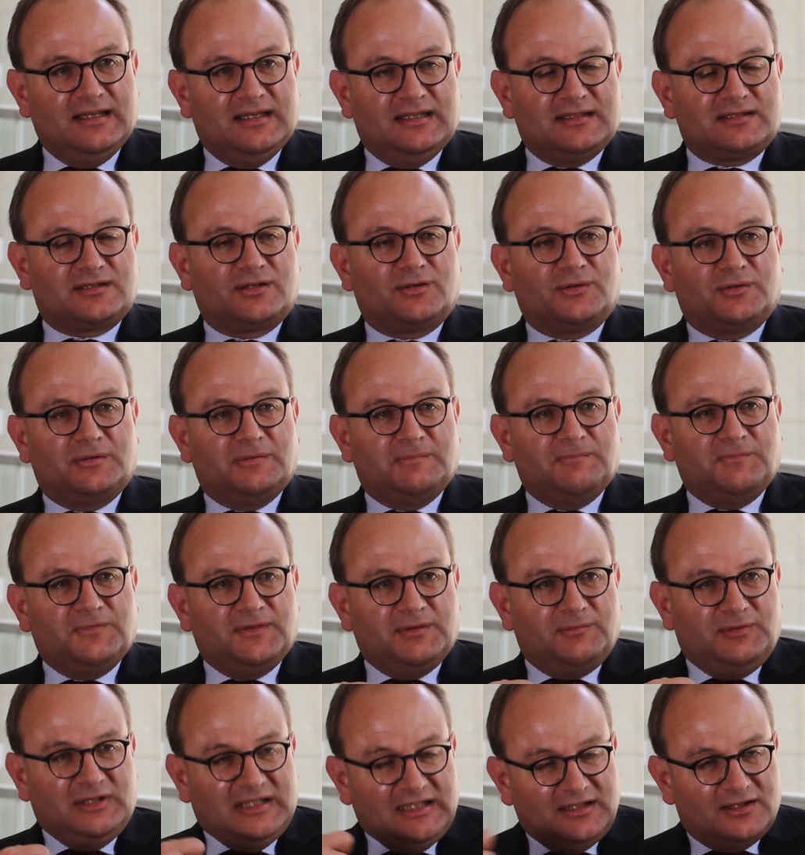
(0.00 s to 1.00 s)
So
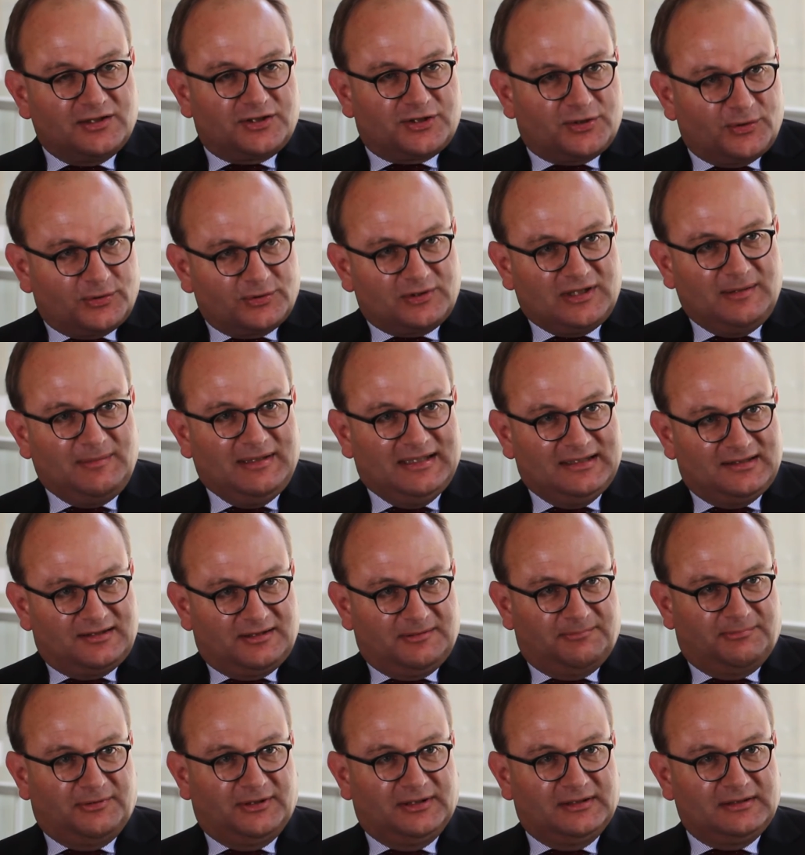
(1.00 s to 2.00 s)
we need a short-term
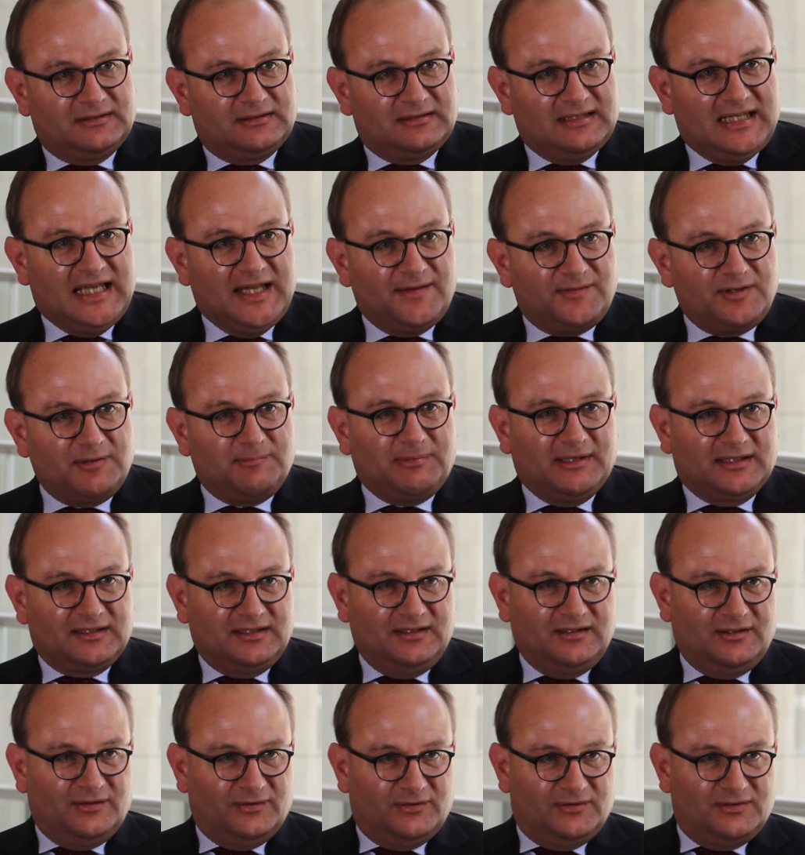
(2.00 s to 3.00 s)
entry point. Everybody
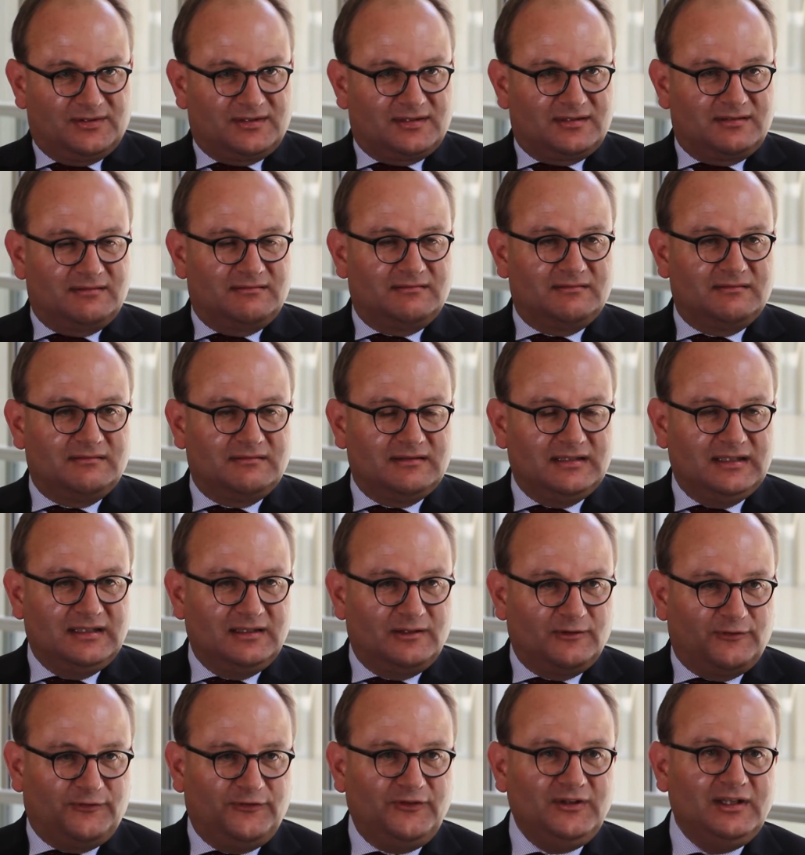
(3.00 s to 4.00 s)
knows in
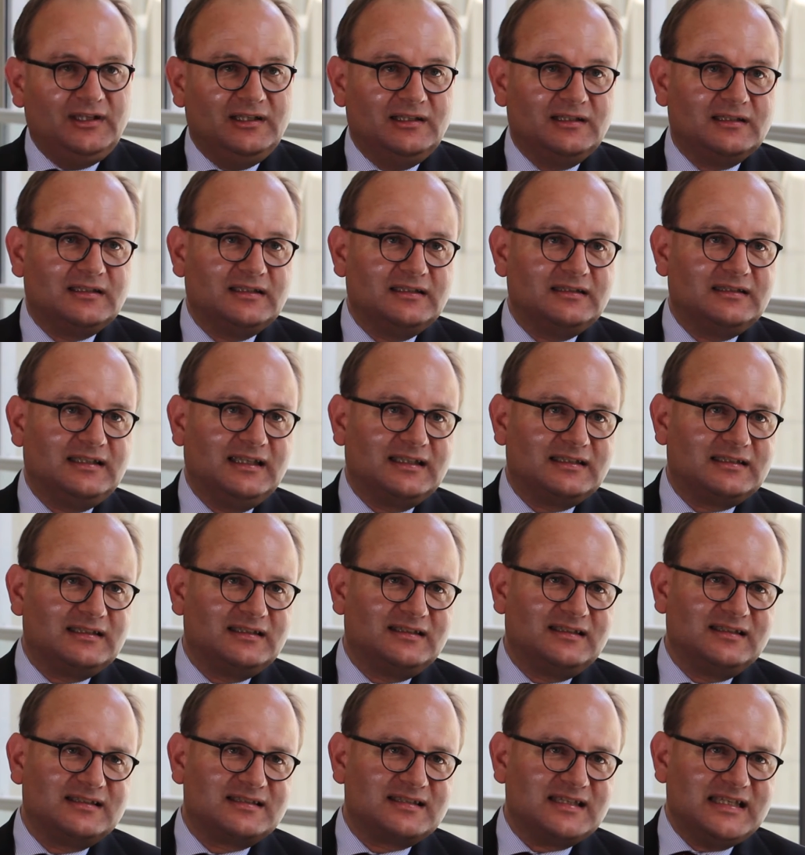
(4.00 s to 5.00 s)
the field that
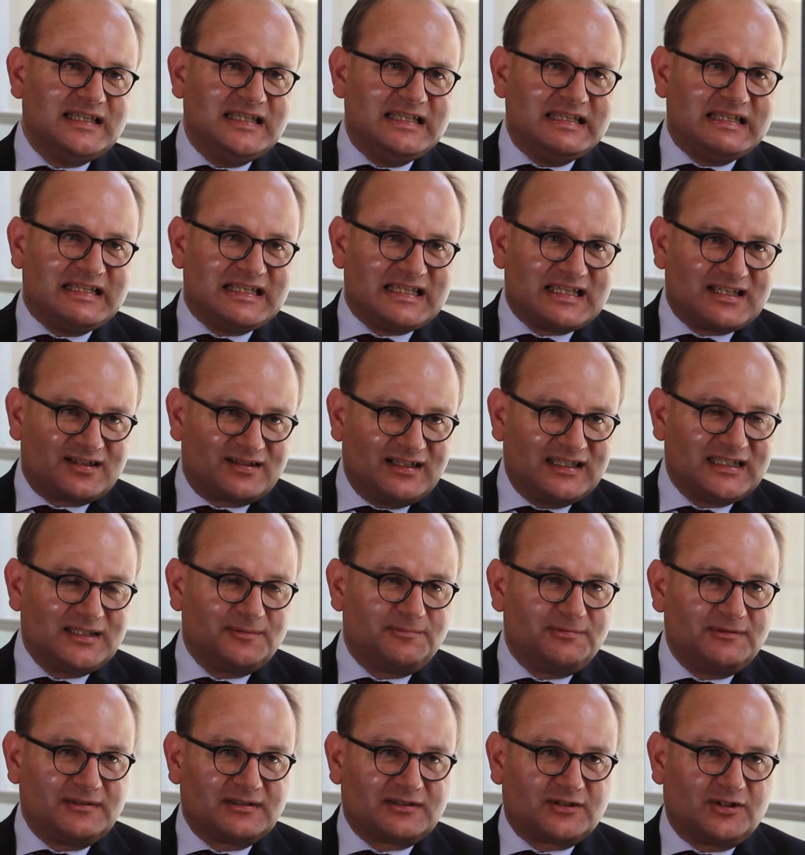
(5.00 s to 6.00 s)
it is
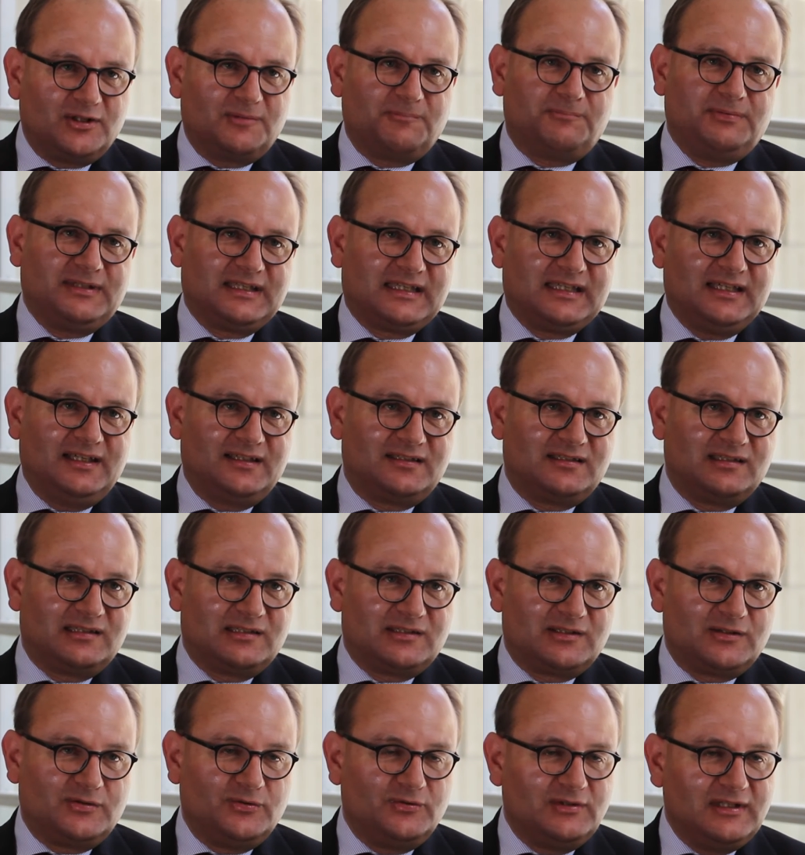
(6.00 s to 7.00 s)
incredibly complicated
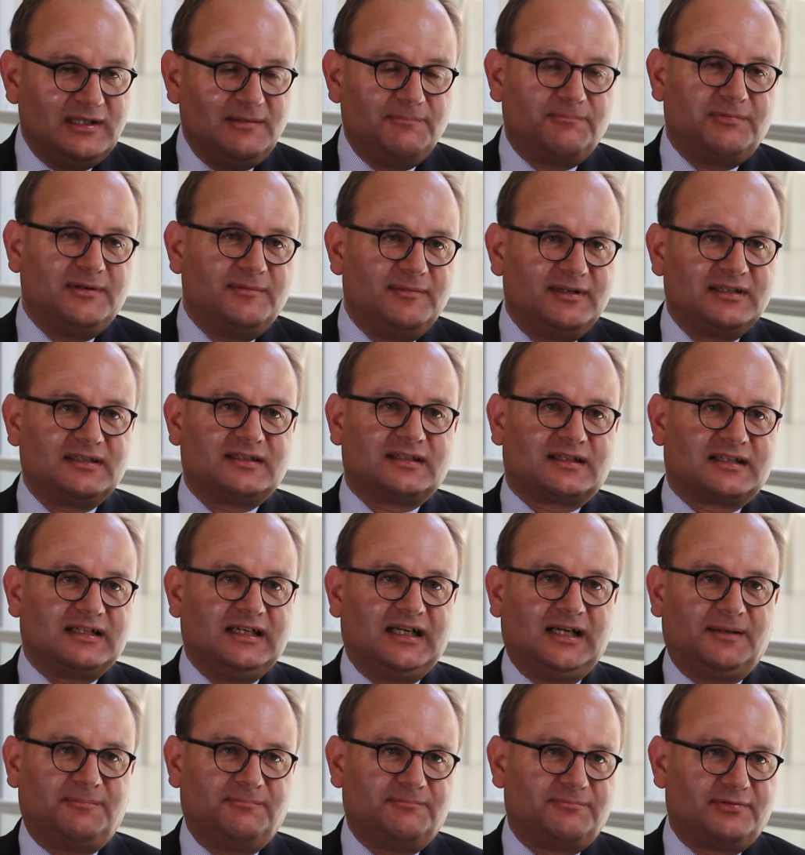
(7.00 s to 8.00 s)
to implement a
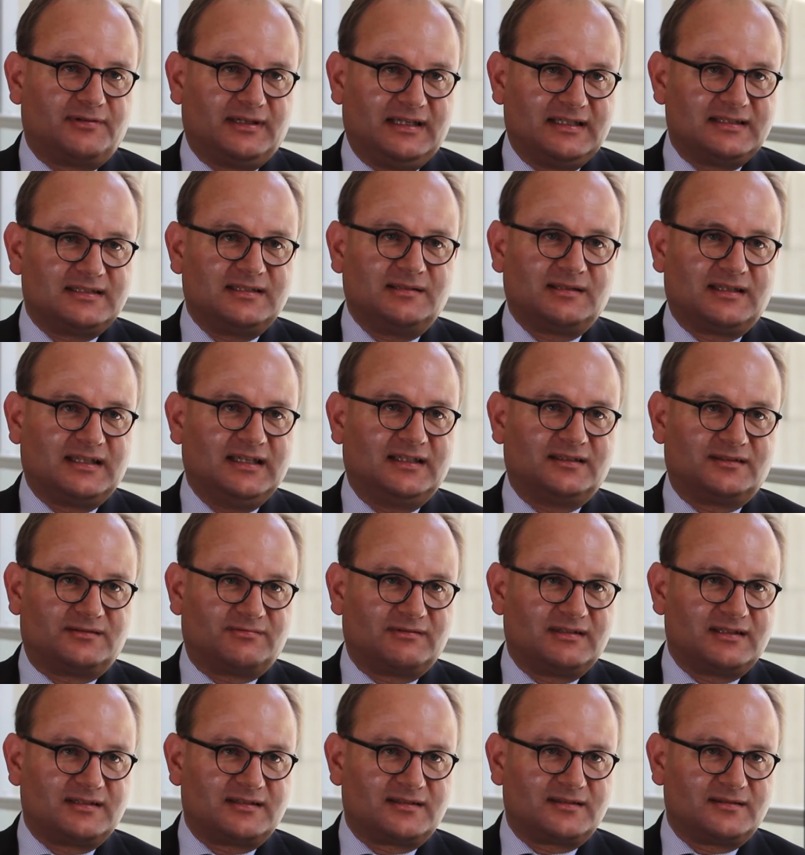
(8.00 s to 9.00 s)
carbon price in
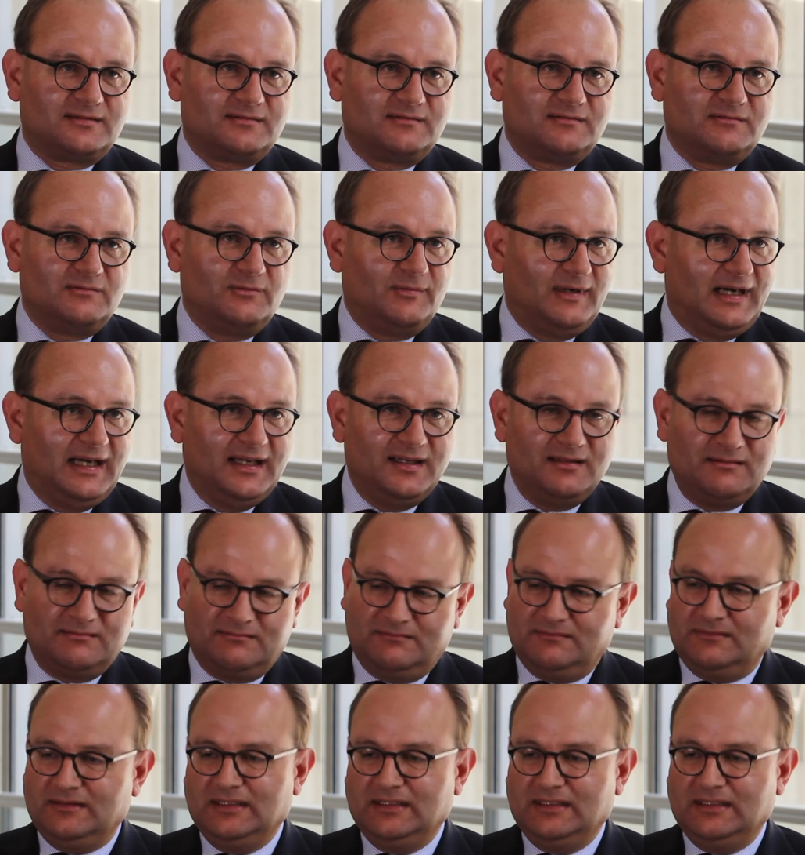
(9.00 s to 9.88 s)
countries. Why?